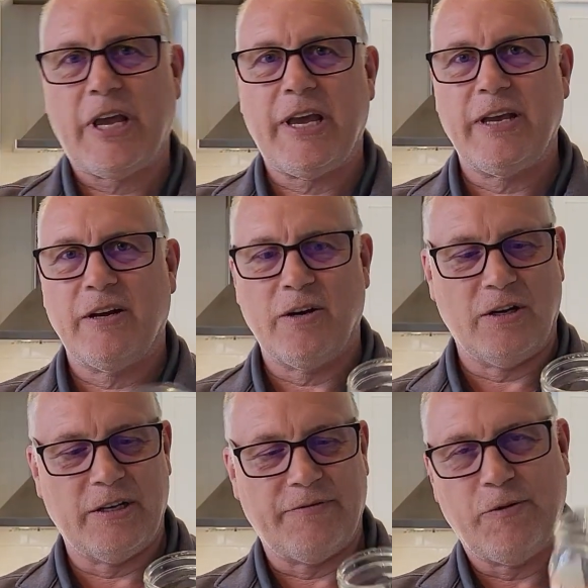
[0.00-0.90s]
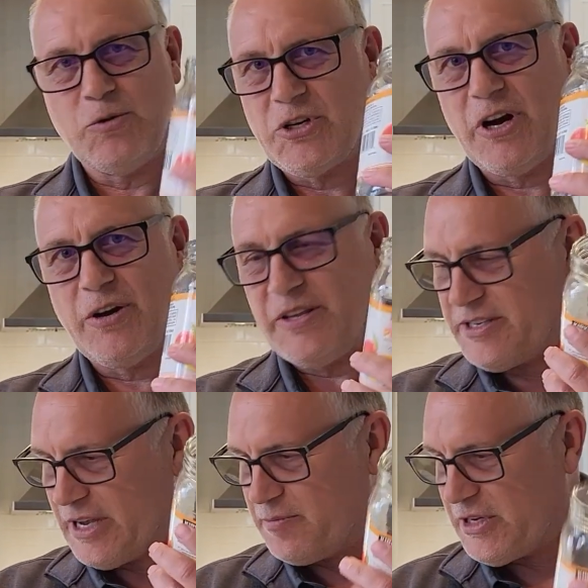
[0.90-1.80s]
a fruit jar
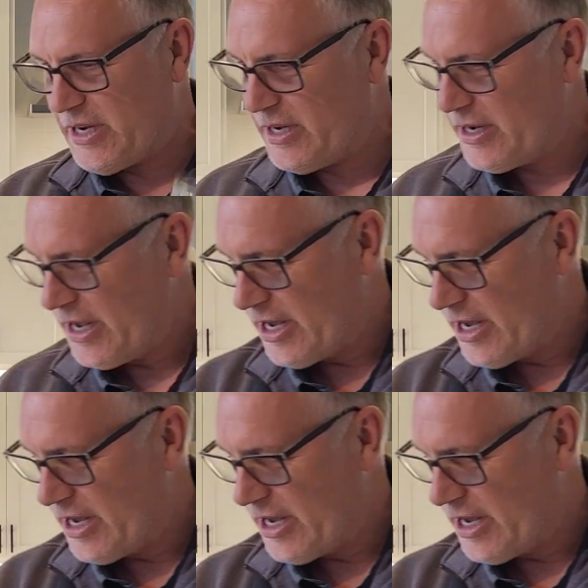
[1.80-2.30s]
that's empty.